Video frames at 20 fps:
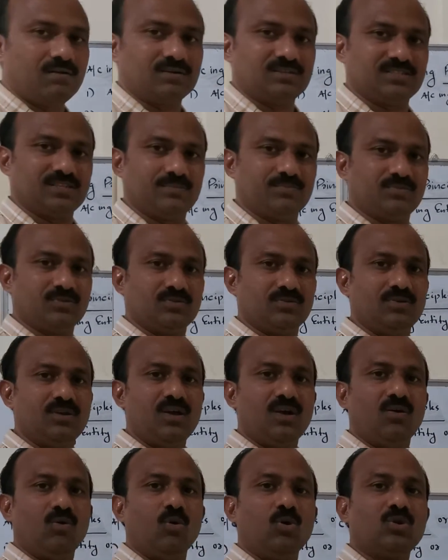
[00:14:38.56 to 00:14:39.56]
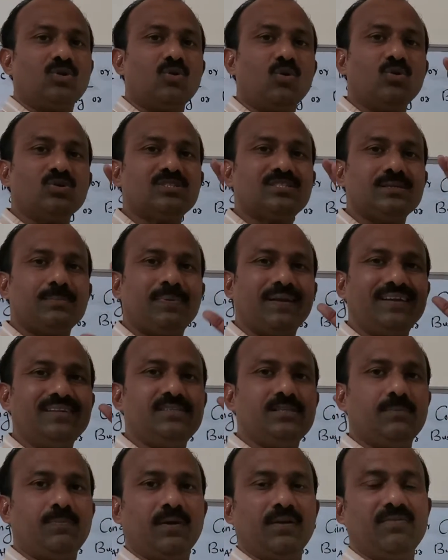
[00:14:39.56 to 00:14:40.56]
concept or cost
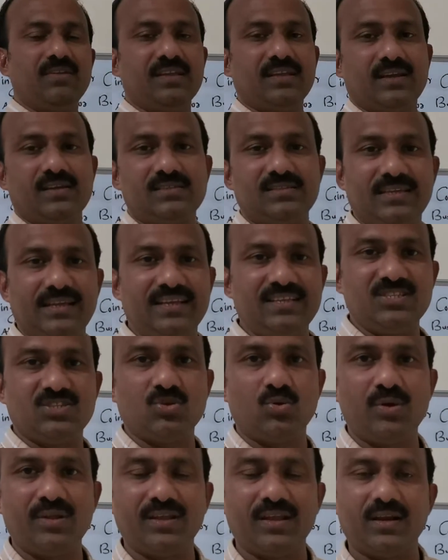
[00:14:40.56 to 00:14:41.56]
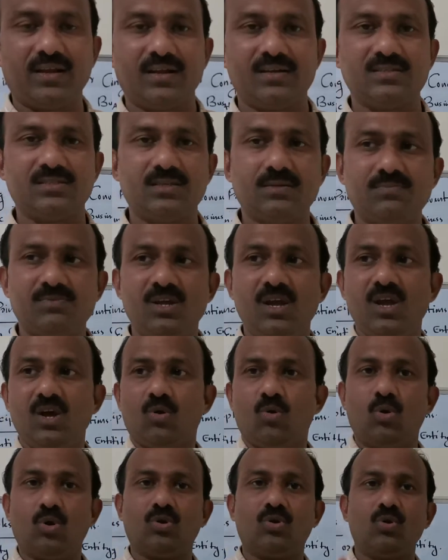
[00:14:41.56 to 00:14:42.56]
principle. We can say historical concept
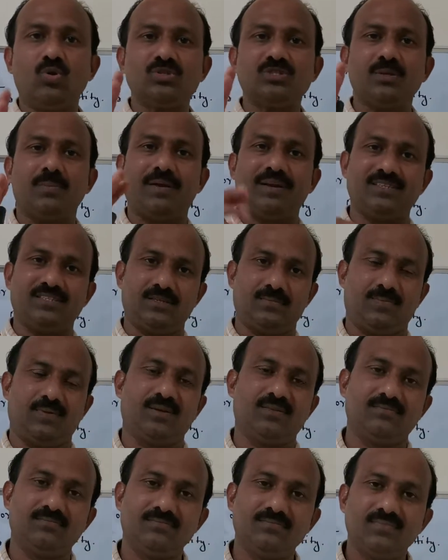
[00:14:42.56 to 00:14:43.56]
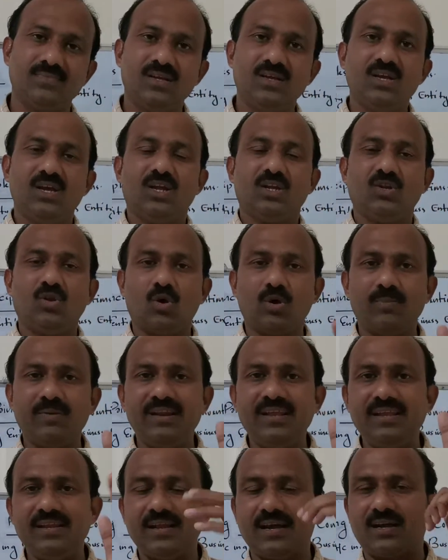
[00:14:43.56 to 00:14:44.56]
or cost principle.
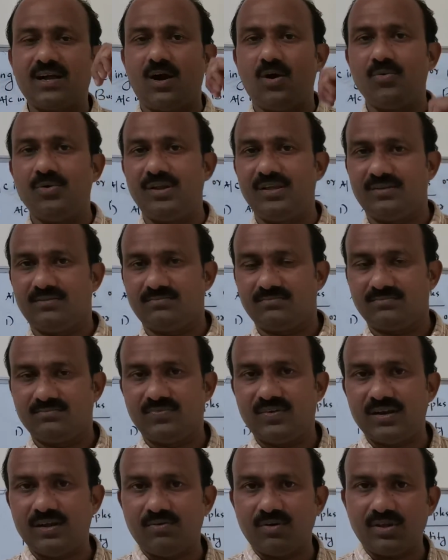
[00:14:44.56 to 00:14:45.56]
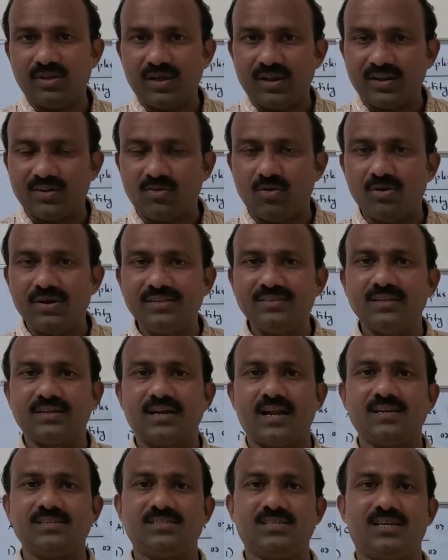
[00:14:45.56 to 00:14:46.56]
Normally in accounting, whenever you are recording
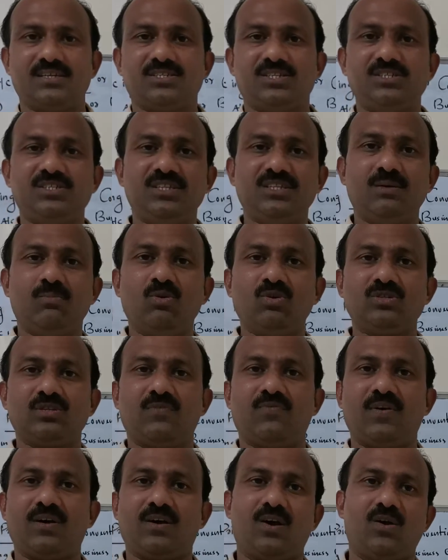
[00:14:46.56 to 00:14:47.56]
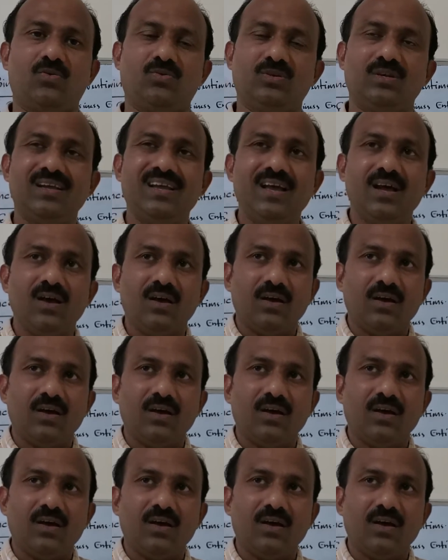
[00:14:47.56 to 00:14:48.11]
the transactions in the books of account,